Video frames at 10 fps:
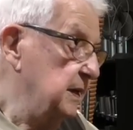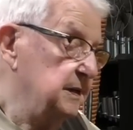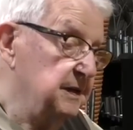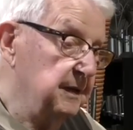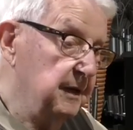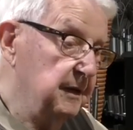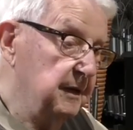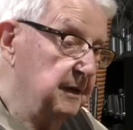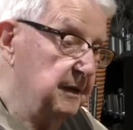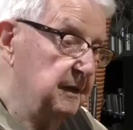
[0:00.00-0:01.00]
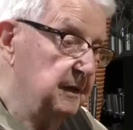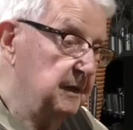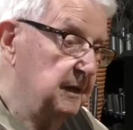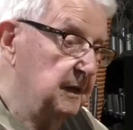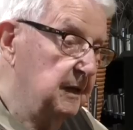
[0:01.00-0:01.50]
there's only one
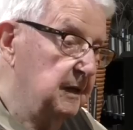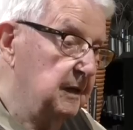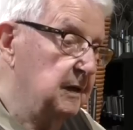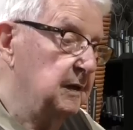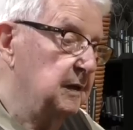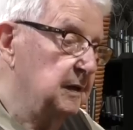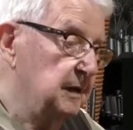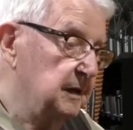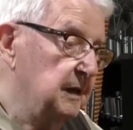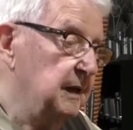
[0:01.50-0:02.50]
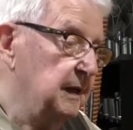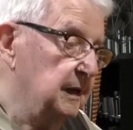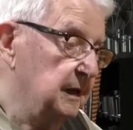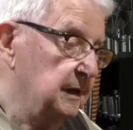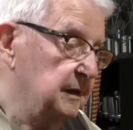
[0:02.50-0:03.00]
double languid diapason at
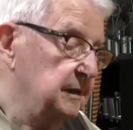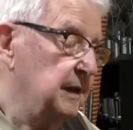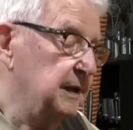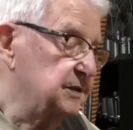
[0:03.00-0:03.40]
Wanamaker's, isn't there?